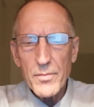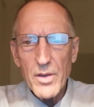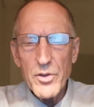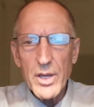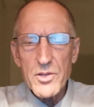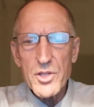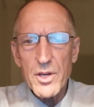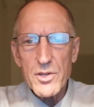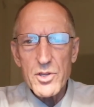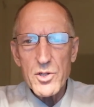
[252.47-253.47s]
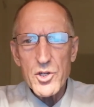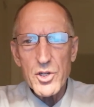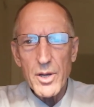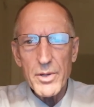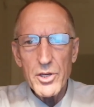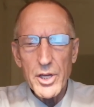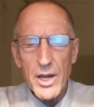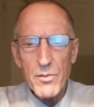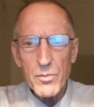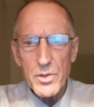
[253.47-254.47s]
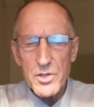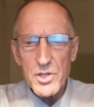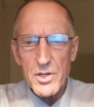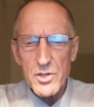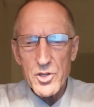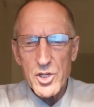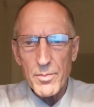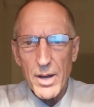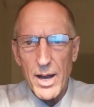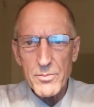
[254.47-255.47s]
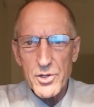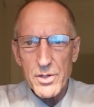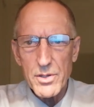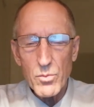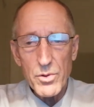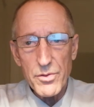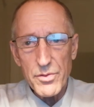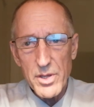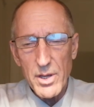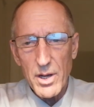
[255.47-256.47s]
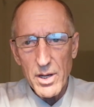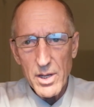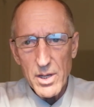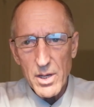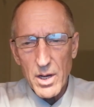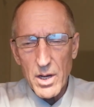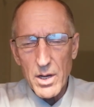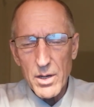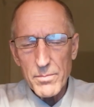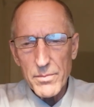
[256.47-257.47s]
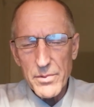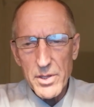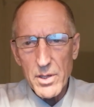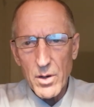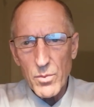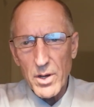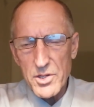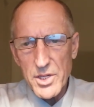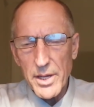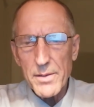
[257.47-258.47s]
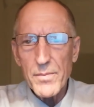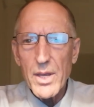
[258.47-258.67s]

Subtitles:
if you get citizenship and you get it with the citizenship option with the real estate,